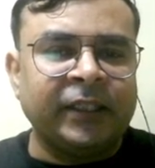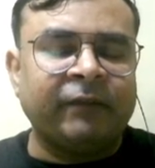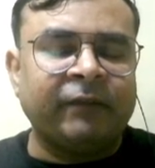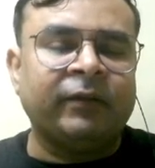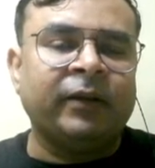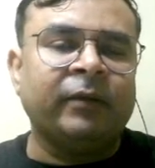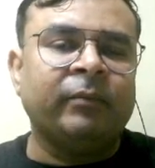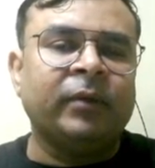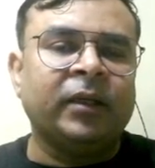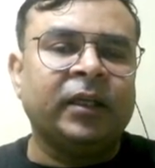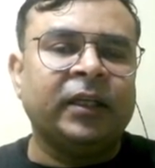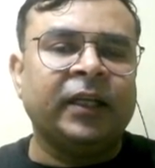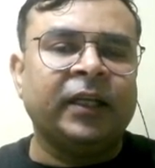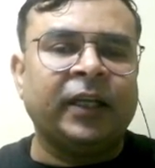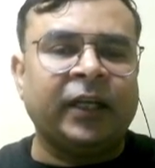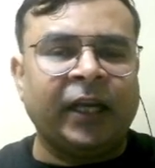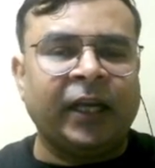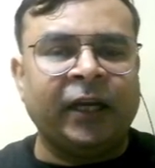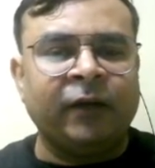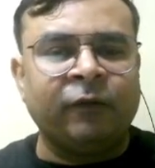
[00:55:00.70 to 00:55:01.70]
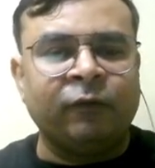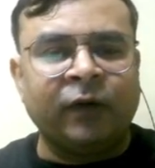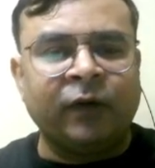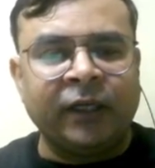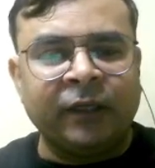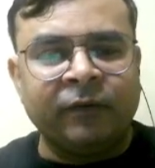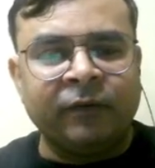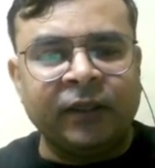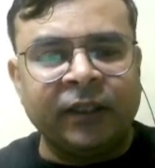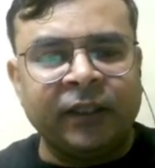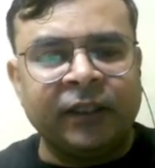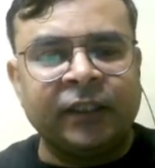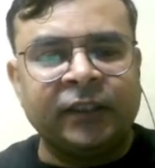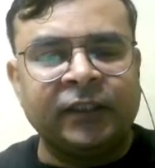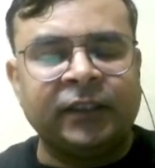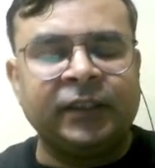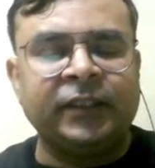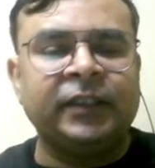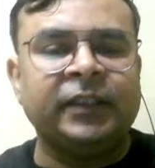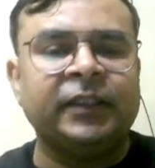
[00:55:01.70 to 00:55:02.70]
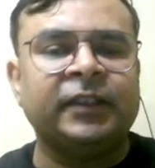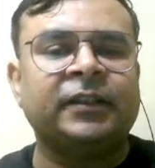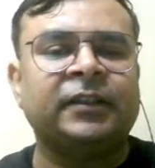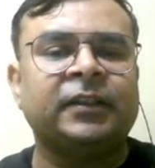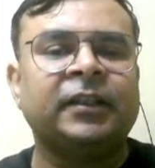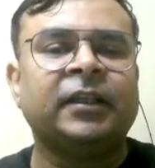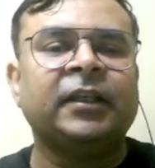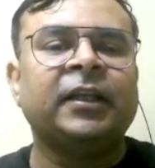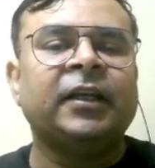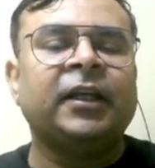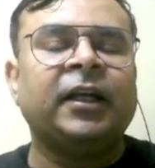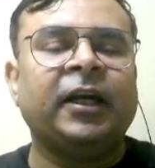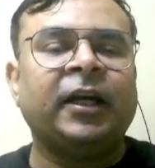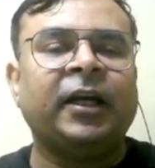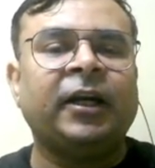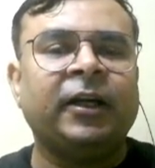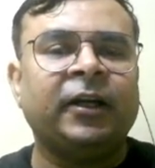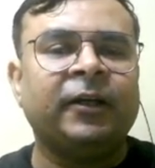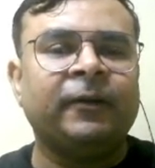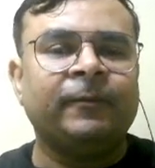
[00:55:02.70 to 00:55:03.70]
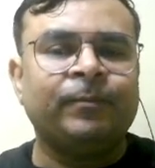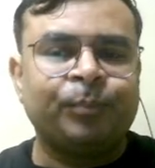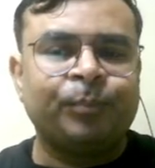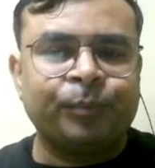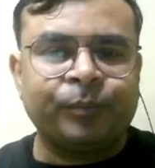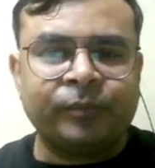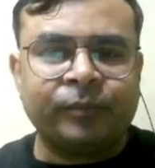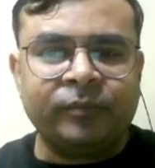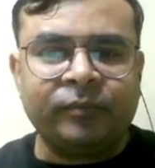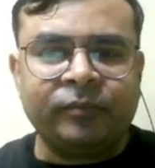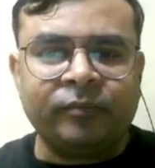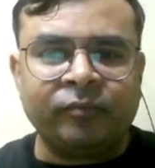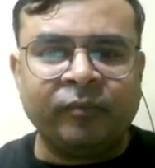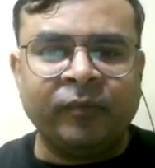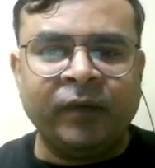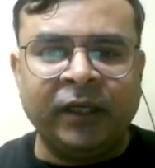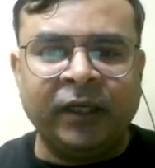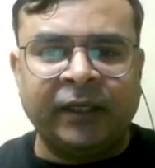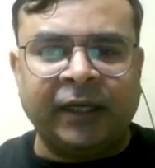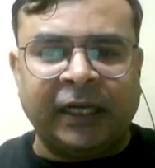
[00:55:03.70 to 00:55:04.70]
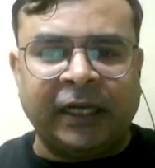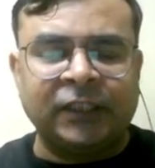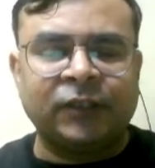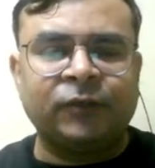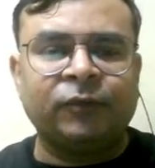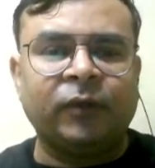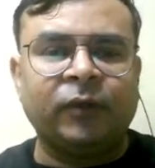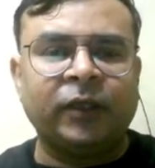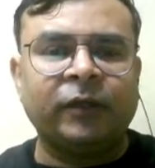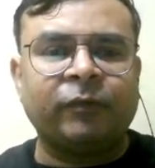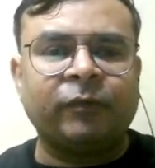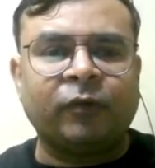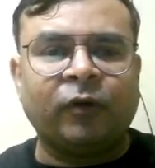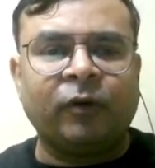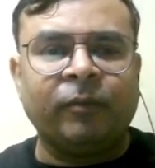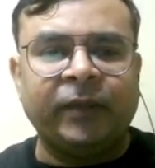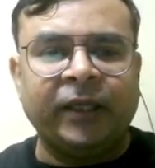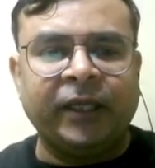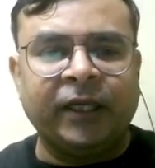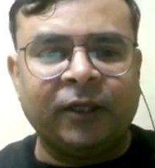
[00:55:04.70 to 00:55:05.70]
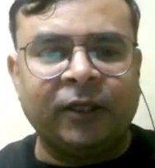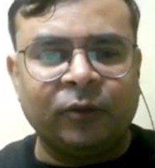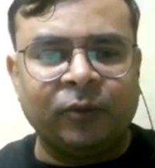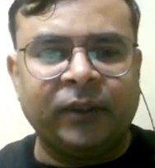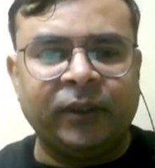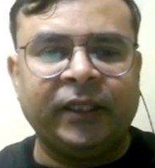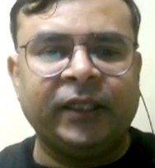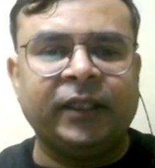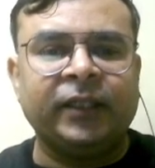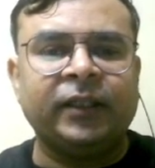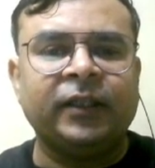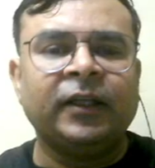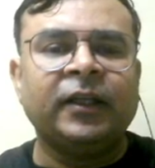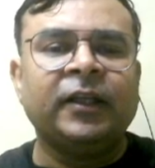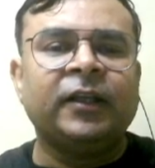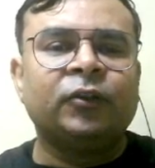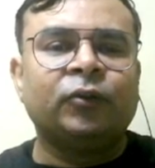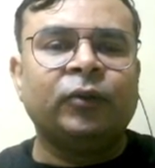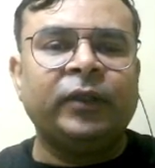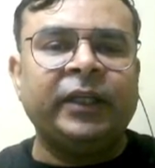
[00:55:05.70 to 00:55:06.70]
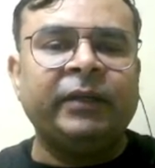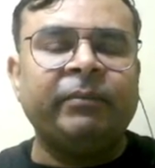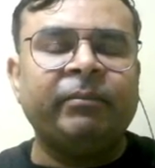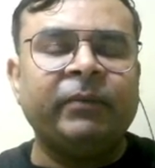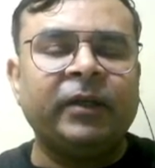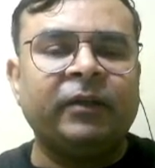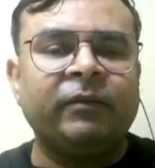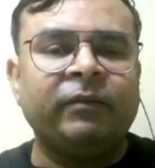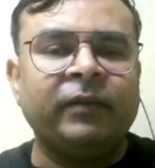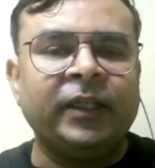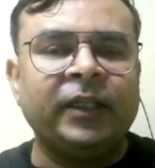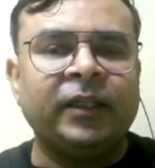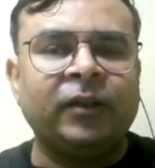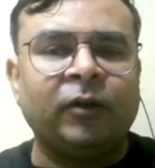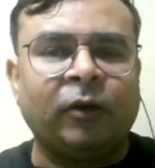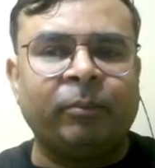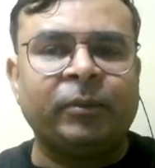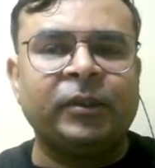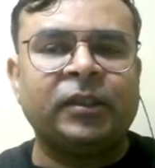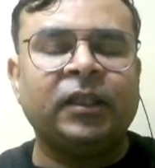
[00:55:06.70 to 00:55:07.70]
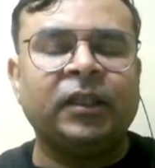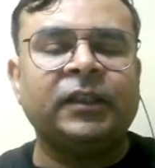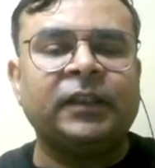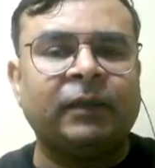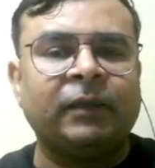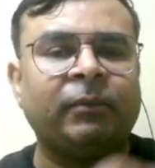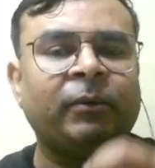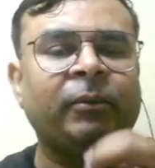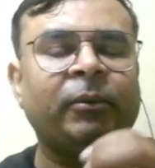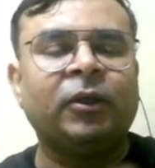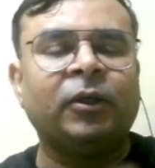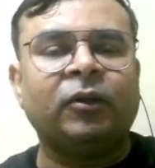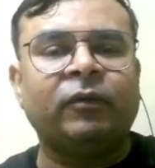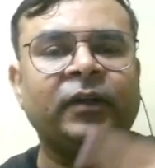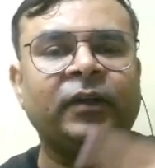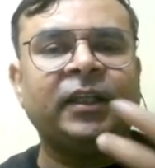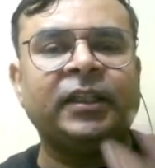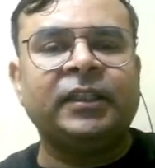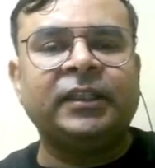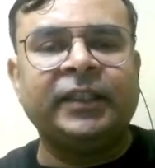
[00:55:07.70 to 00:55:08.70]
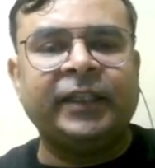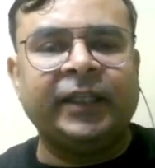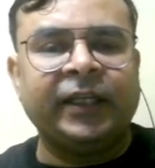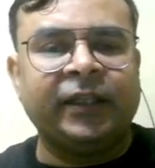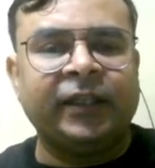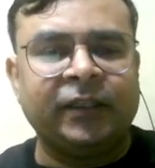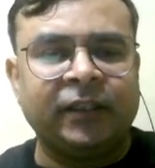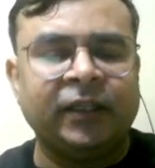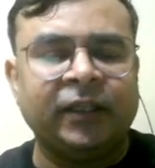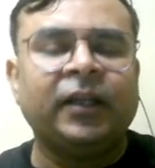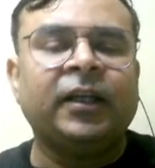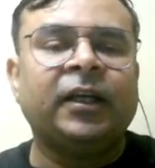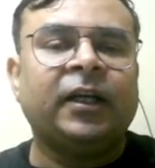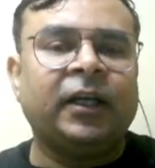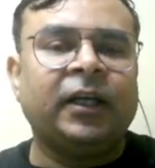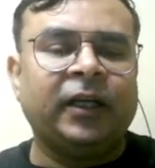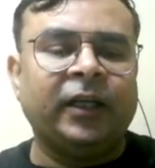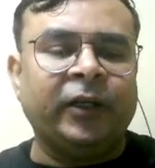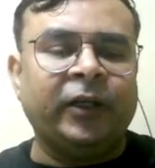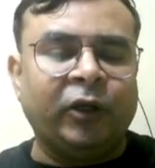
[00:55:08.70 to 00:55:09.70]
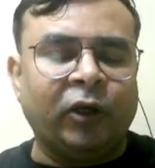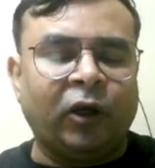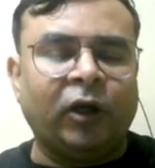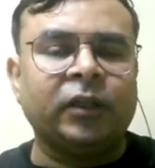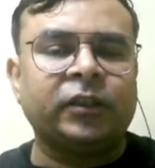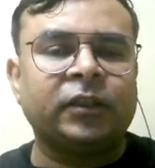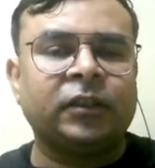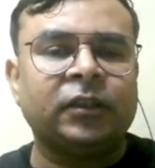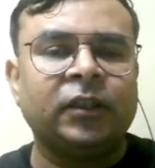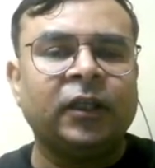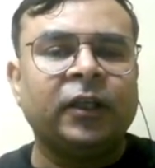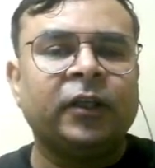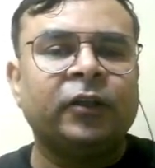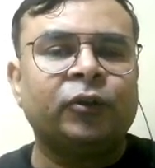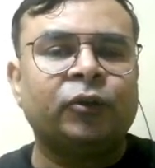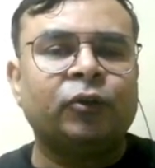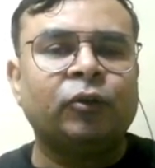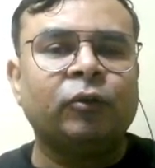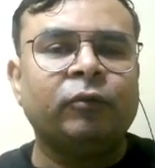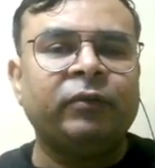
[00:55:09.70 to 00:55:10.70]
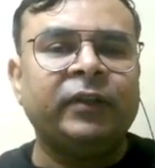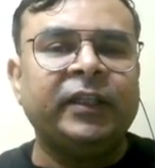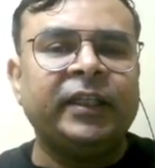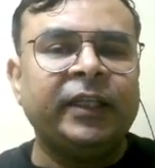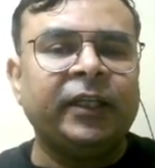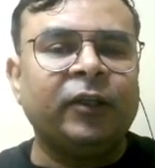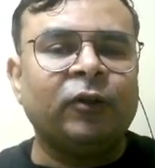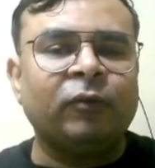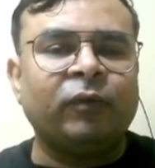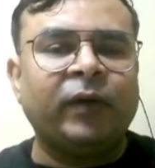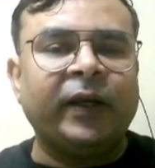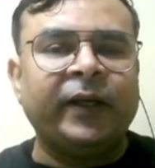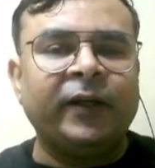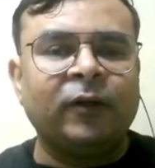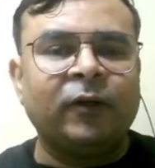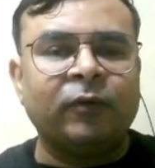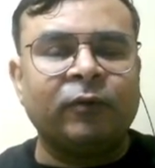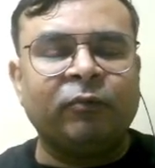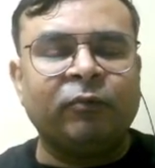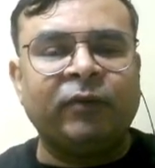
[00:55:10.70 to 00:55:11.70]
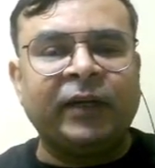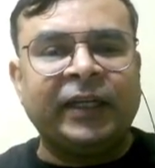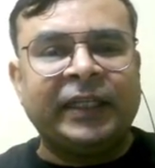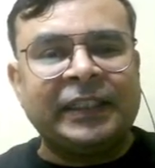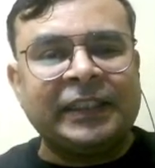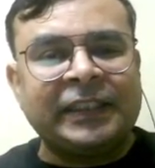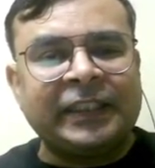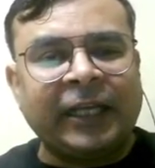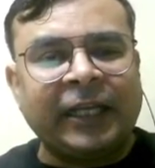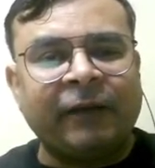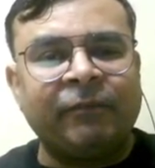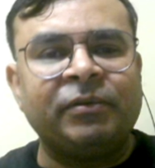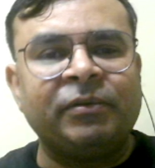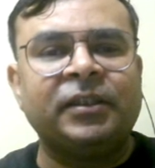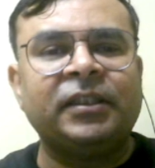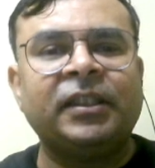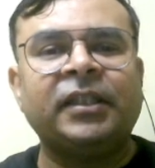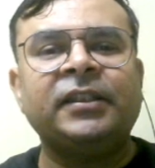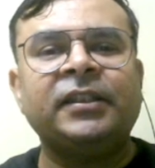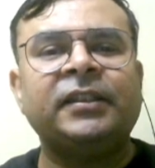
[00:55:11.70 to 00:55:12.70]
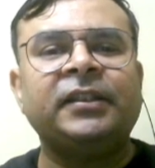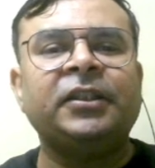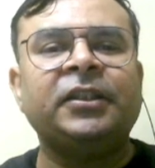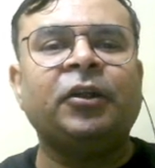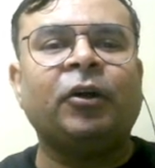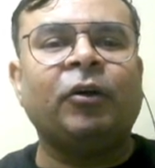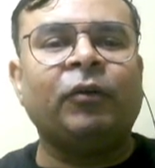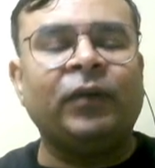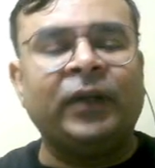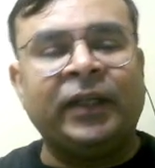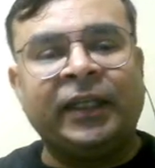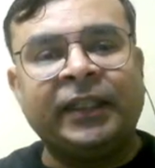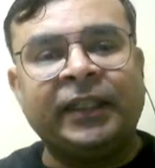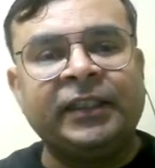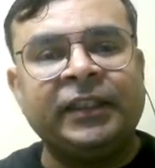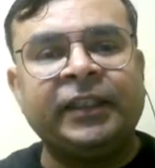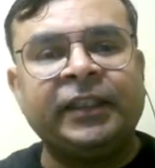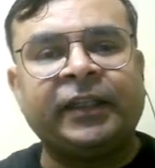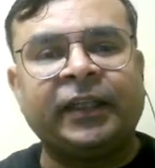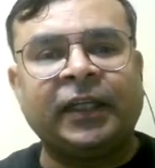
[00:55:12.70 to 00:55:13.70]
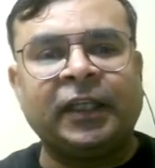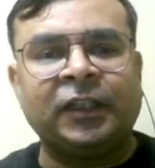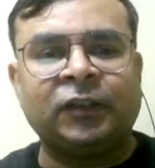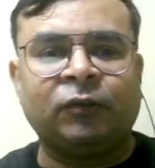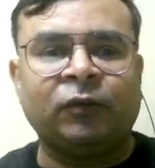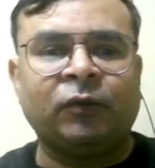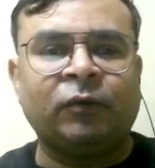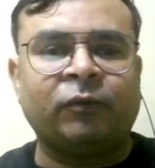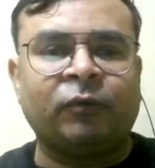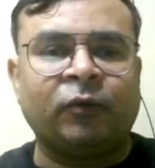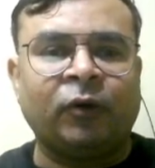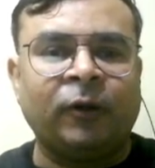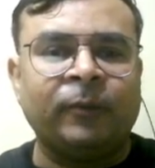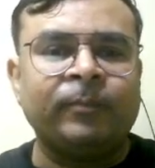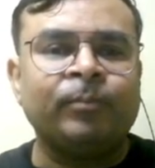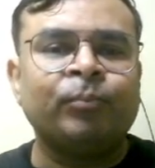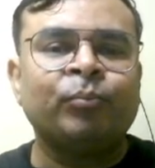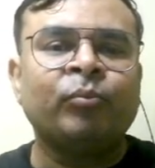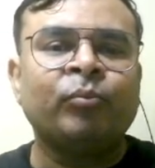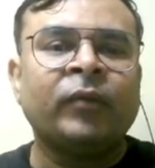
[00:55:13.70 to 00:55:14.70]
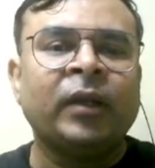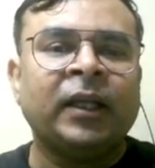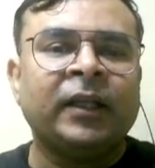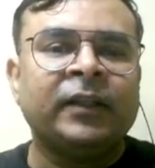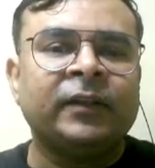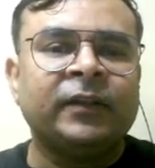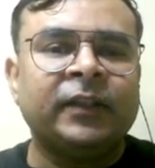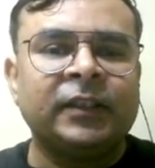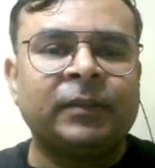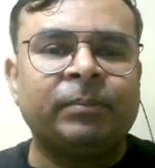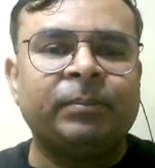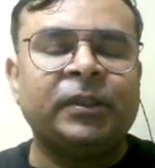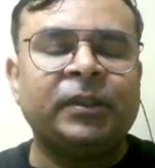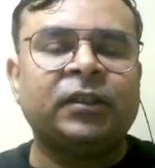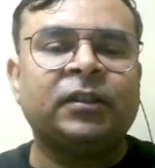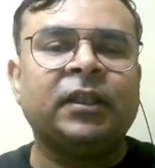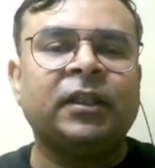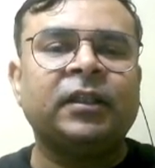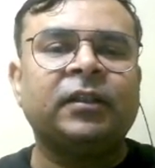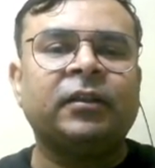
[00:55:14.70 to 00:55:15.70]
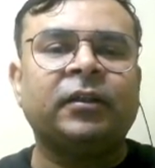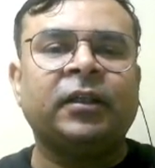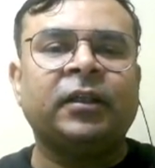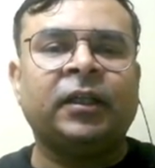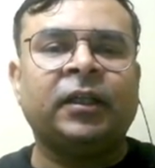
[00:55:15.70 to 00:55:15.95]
available here and whatever energy is uh, transferred from here to here. So in between, obviously some amount of energy get lost. So we need to find out what is the efficiency of energy transfer from this piston